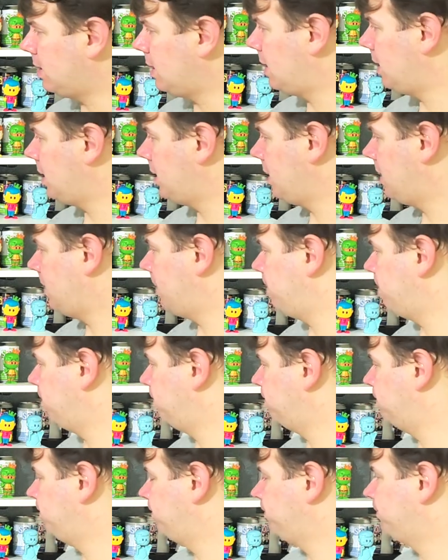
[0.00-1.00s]

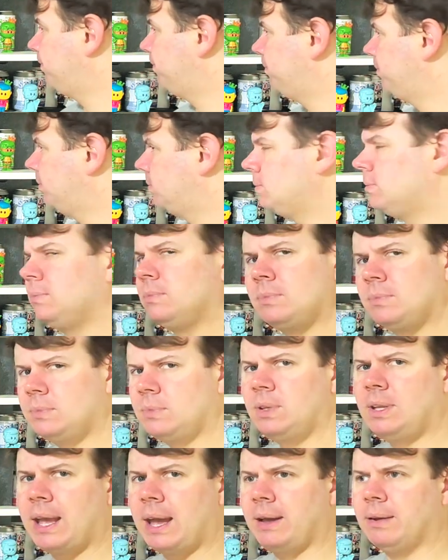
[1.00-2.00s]
um,
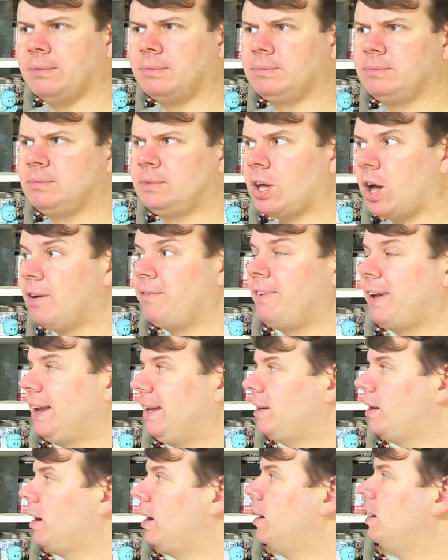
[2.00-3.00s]
yeah, Darth
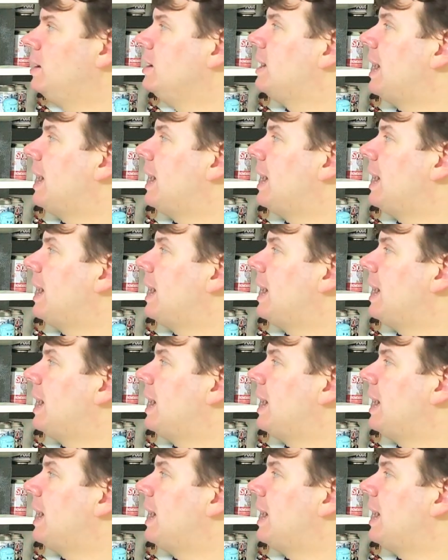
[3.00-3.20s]
Vader.